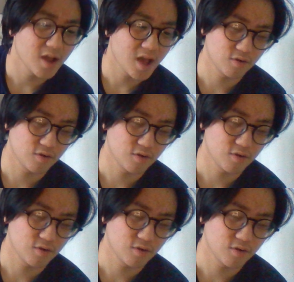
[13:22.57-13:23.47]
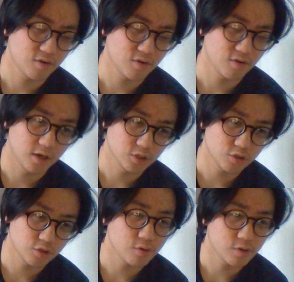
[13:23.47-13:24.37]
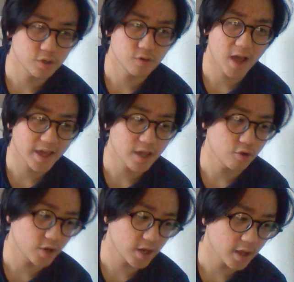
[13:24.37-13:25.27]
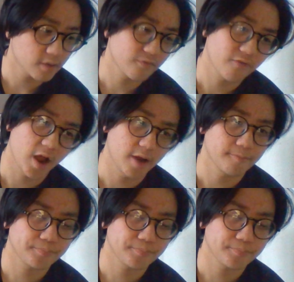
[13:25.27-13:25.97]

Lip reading: long as it pays, and as long as you like it, you're good at it, fine.